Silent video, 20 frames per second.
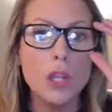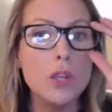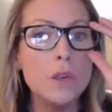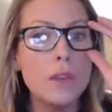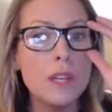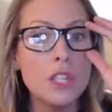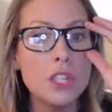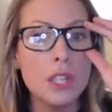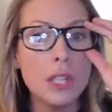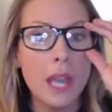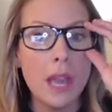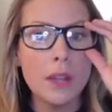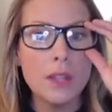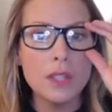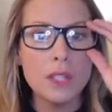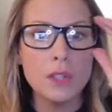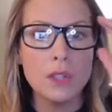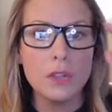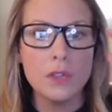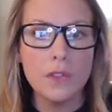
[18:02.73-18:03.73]
you reaching
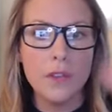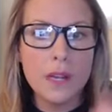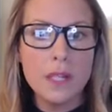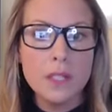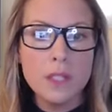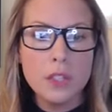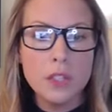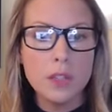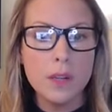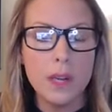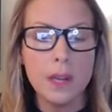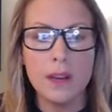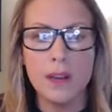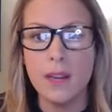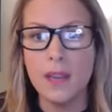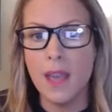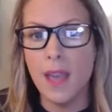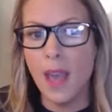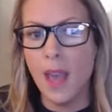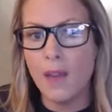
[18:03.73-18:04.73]
out to new friends in your
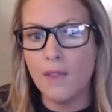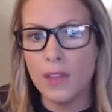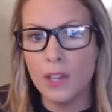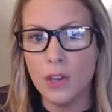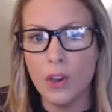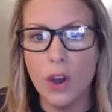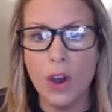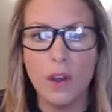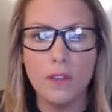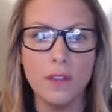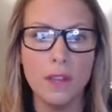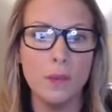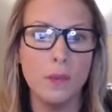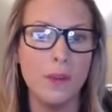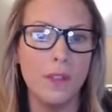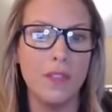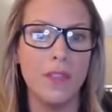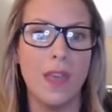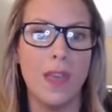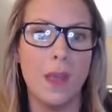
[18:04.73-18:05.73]
area, having coffee
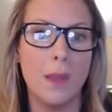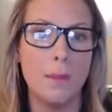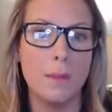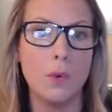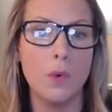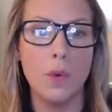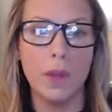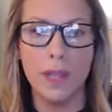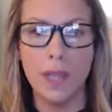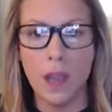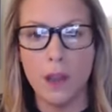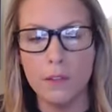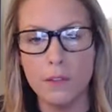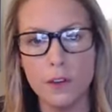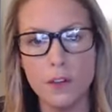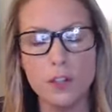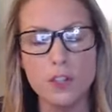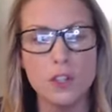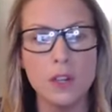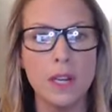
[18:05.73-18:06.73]
with them, going out
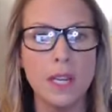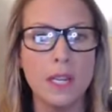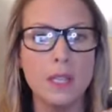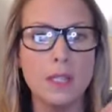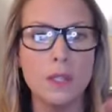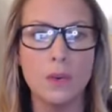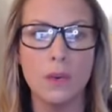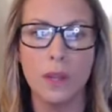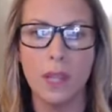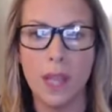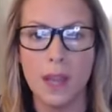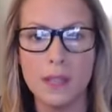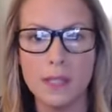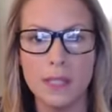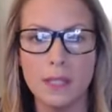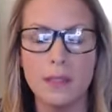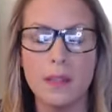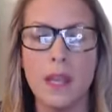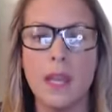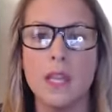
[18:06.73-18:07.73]
for drinks, going out
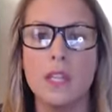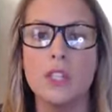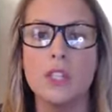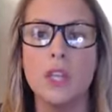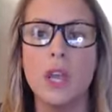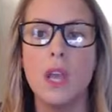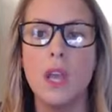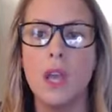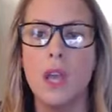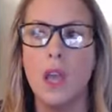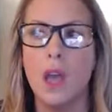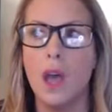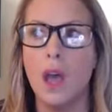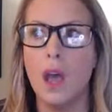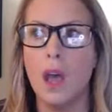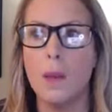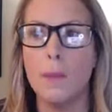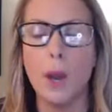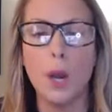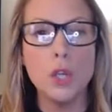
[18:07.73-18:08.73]
to lunch?
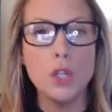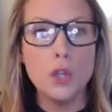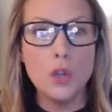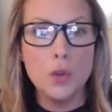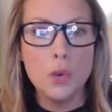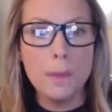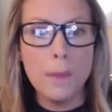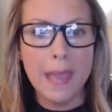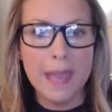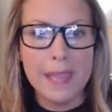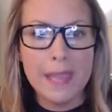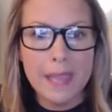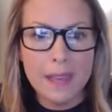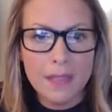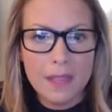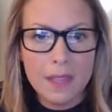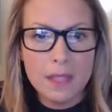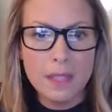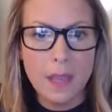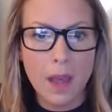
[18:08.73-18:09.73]
Um, are you making
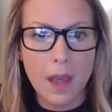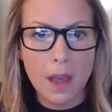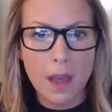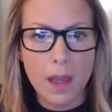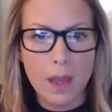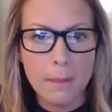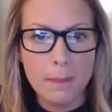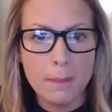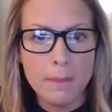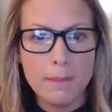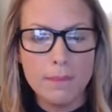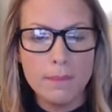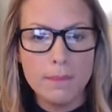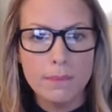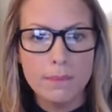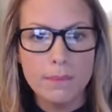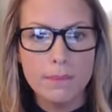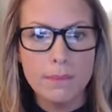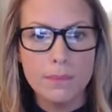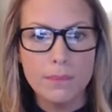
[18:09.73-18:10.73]
the time
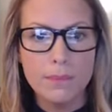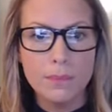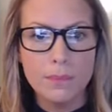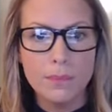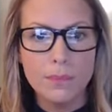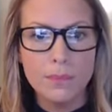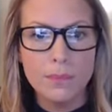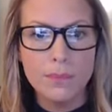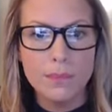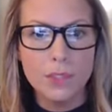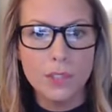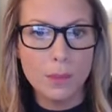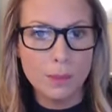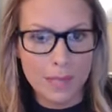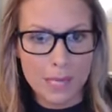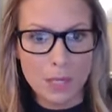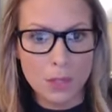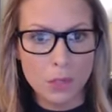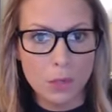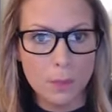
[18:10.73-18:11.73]
to
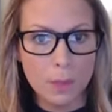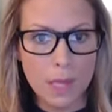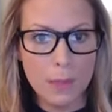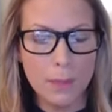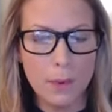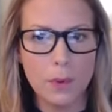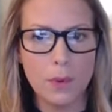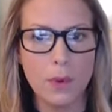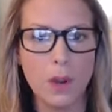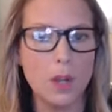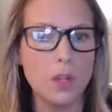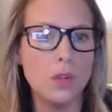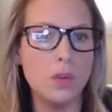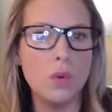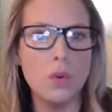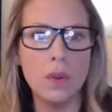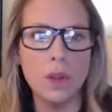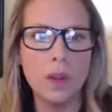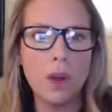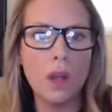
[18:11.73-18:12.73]
meet new people? Are you
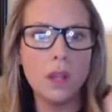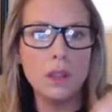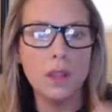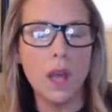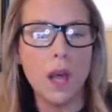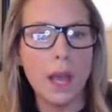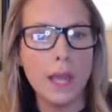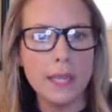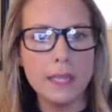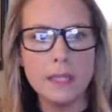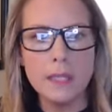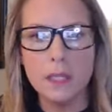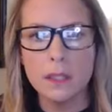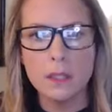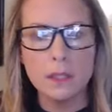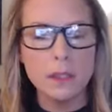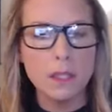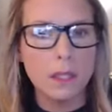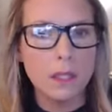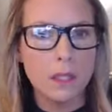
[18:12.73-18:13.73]
going online
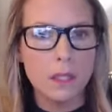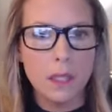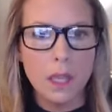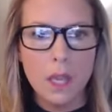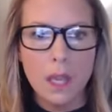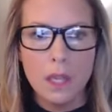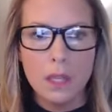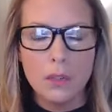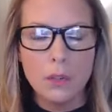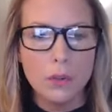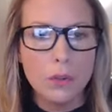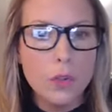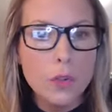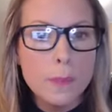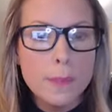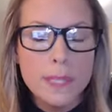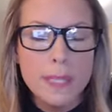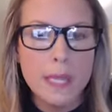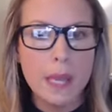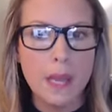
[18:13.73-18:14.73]
to, to
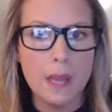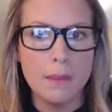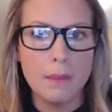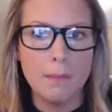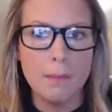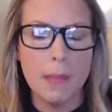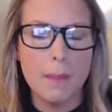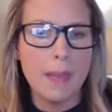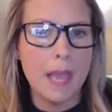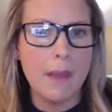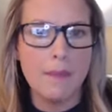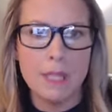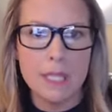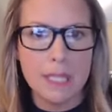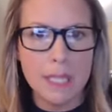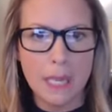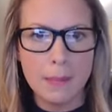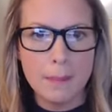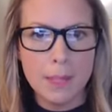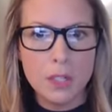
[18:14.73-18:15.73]
groups that maybe have the
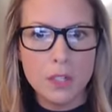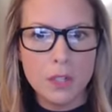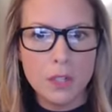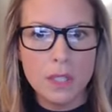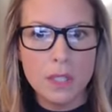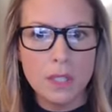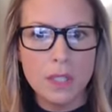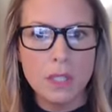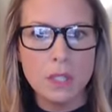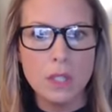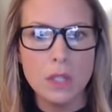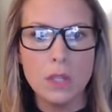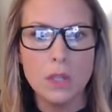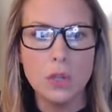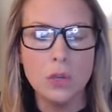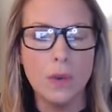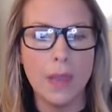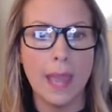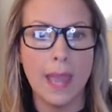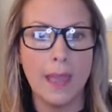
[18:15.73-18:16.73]
same interest as
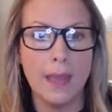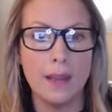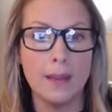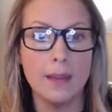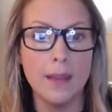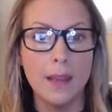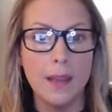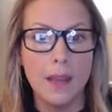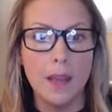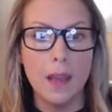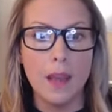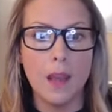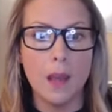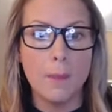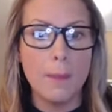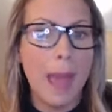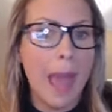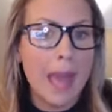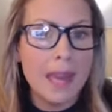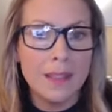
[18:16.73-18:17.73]
you and
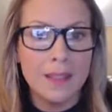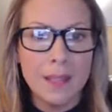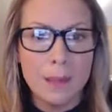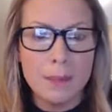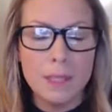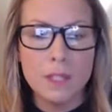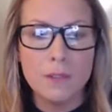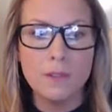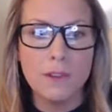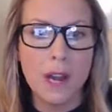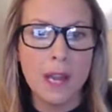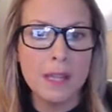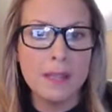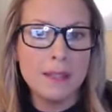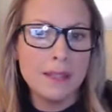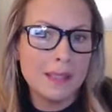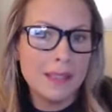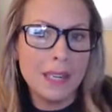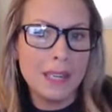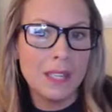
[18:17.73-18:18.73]
um, adding them as
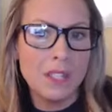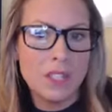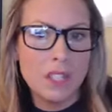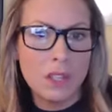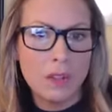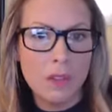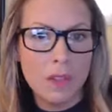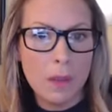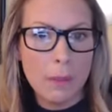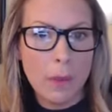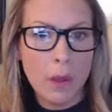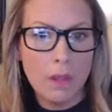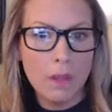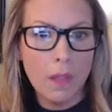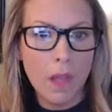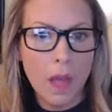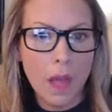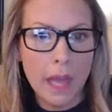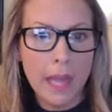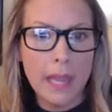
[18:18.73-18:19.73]
friends and getting to know them
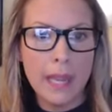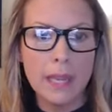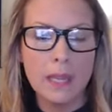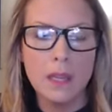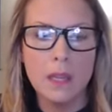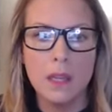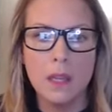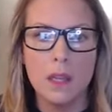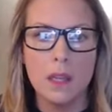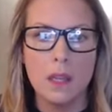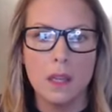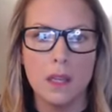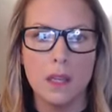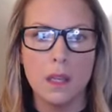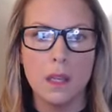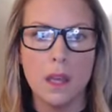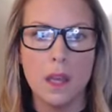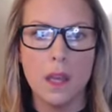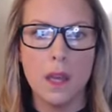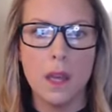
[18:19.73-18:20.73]
online?
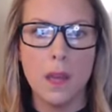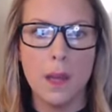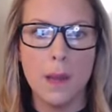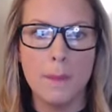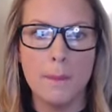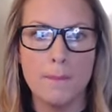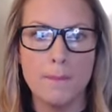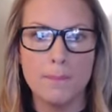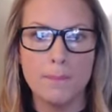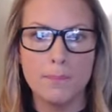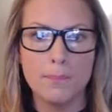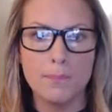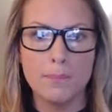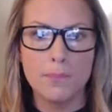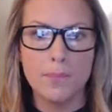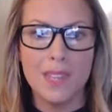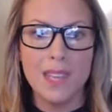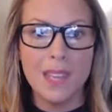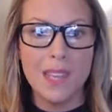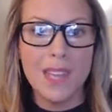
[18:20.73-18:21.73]
Um,
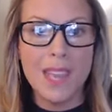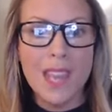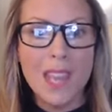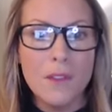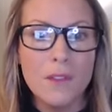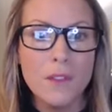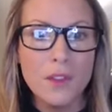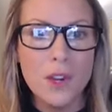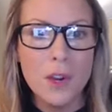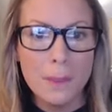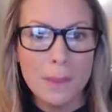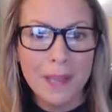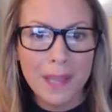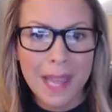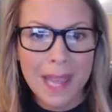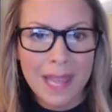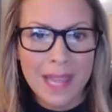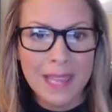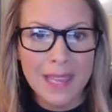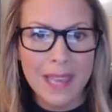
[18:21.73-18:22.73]
if you're
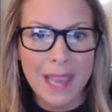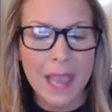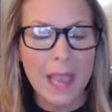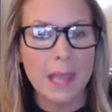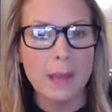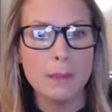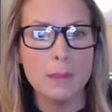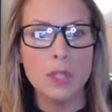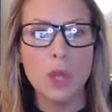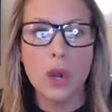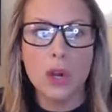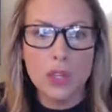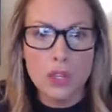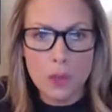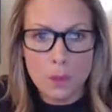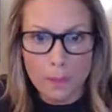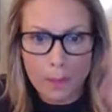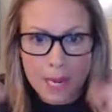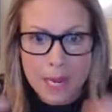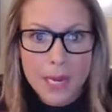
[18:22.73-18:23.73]
playing games are
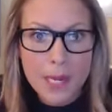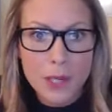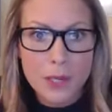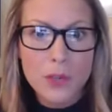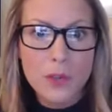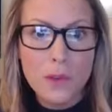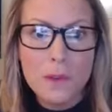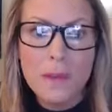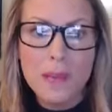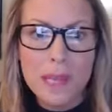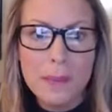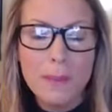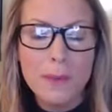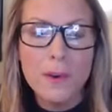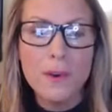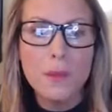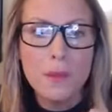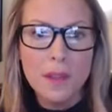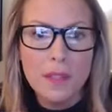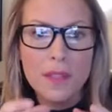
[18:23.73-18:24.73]
you meeting new
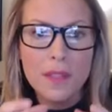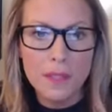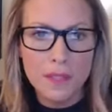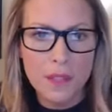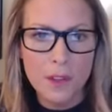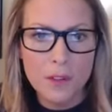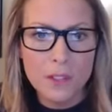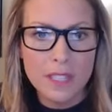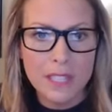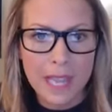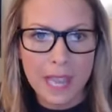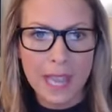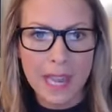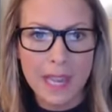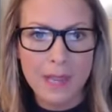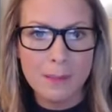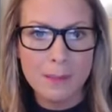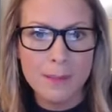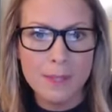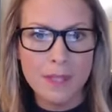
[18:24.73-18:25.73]
people within those
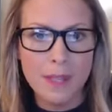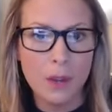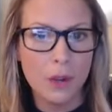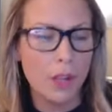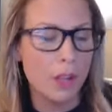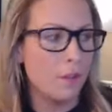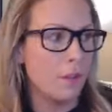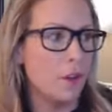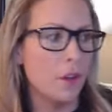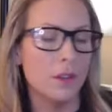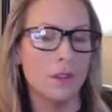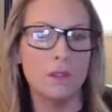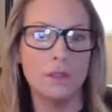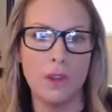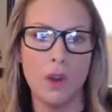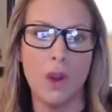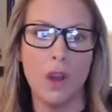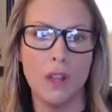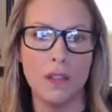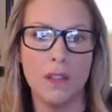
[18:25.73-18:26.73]
games if you're
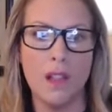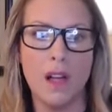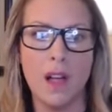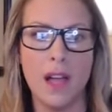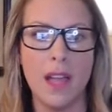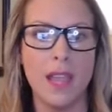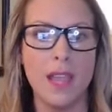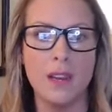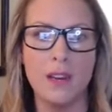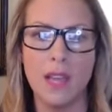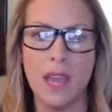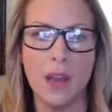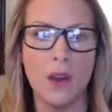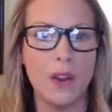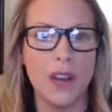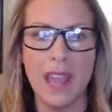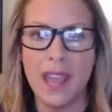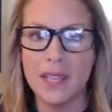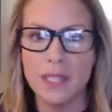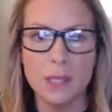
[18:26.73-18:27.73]
online
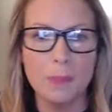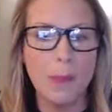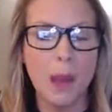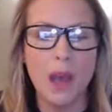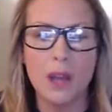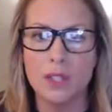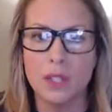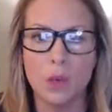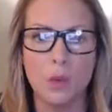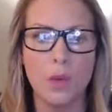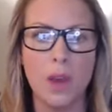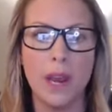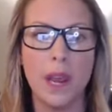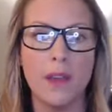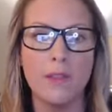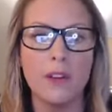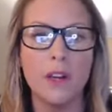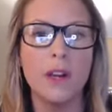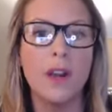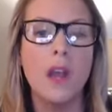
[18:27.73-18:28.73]
on xbox or
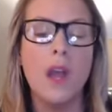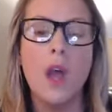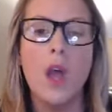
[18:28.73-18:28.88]
whatever